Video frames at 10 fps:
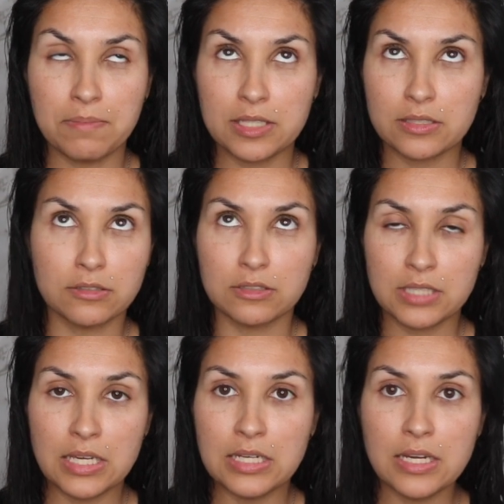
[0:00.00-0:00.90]
makes a little
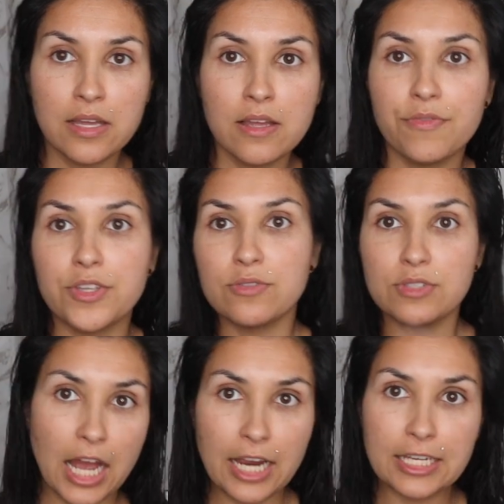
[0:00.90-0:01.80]
tint, then you
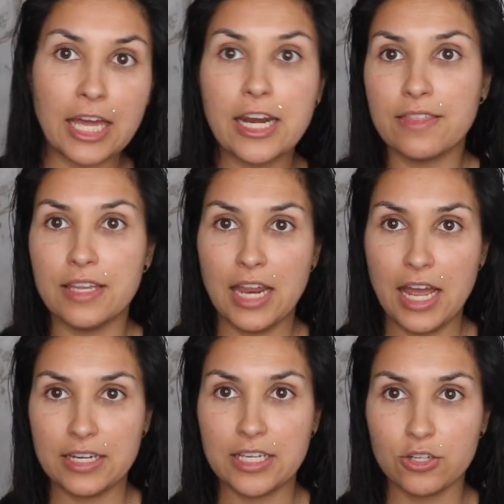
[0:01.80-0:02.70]
dye it again and then it
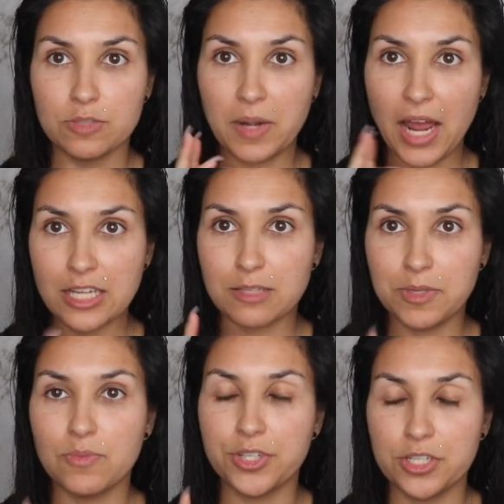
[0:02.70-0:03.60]
adheres. But it has to
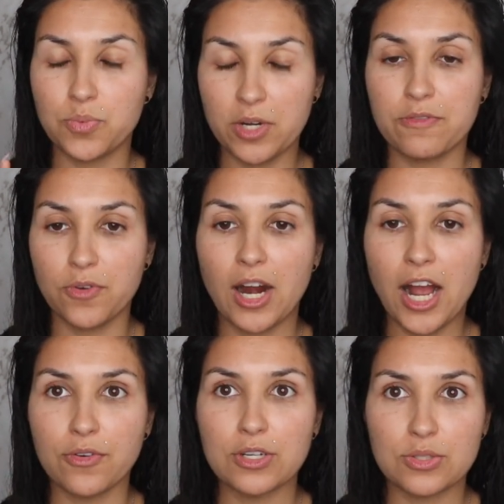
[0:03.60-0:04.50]
be within 24
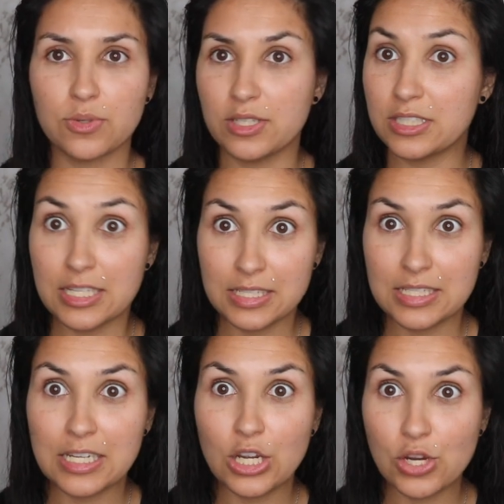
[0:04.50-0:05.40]
hours or it
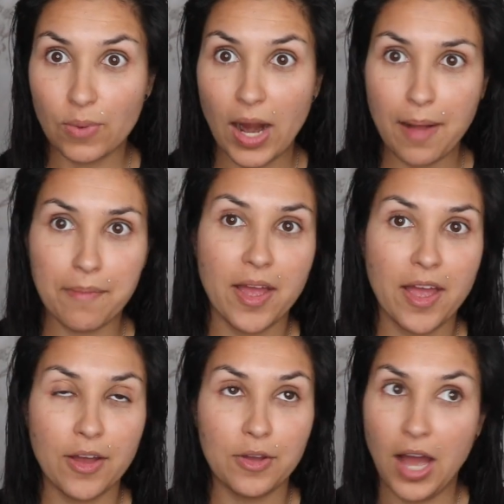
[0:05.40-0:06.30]
doesn't grab.
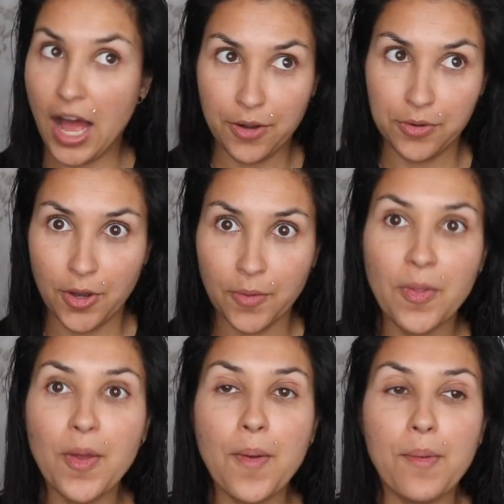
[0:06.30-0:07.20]
I don't know.
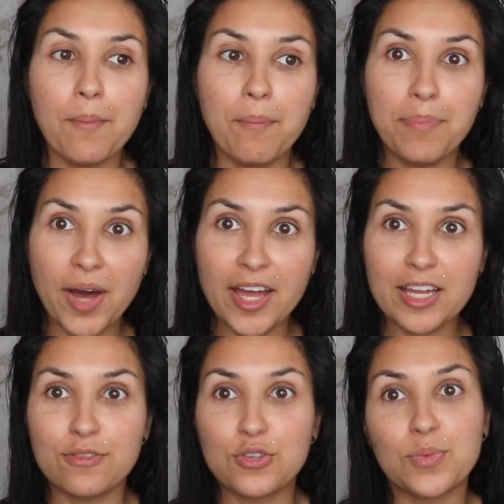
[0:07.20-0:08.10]
But
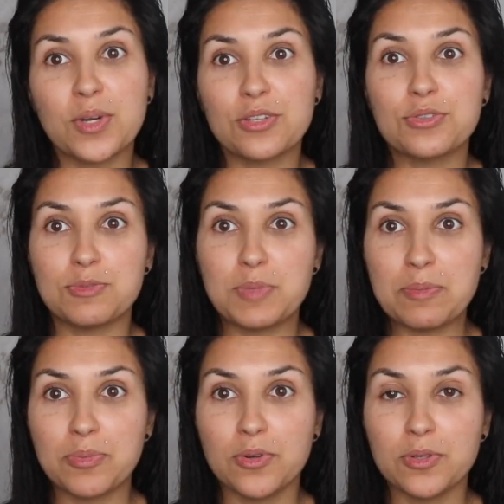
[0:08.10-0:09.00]
if you're one of those
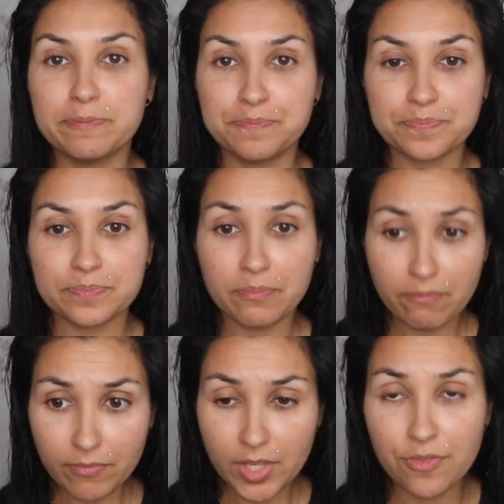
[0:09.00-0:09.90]
people,
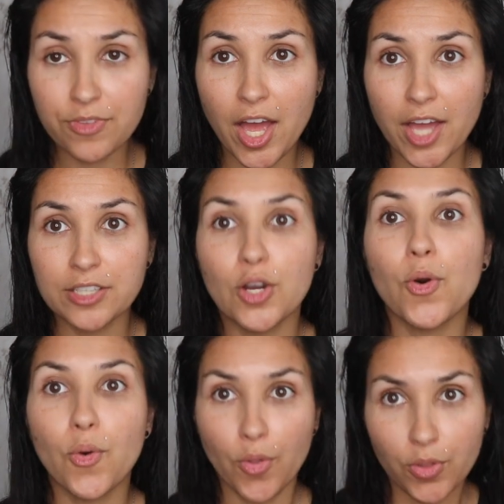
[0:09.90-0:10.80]
then
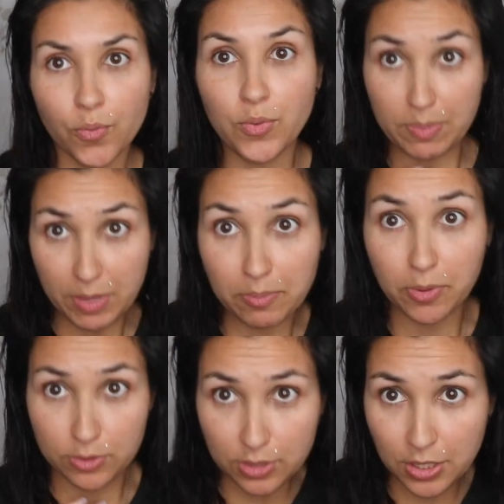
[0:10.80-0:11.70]
we
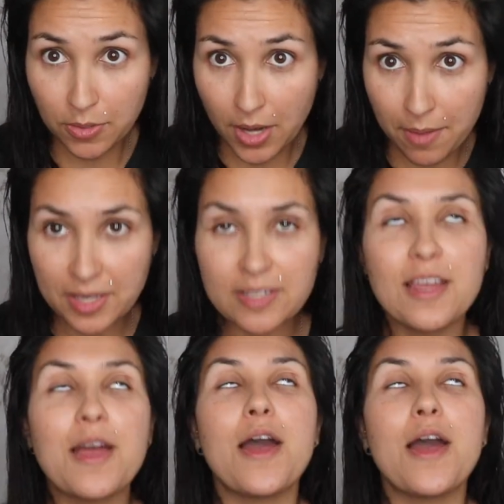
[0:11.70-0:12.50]
peoples, you know what I mean?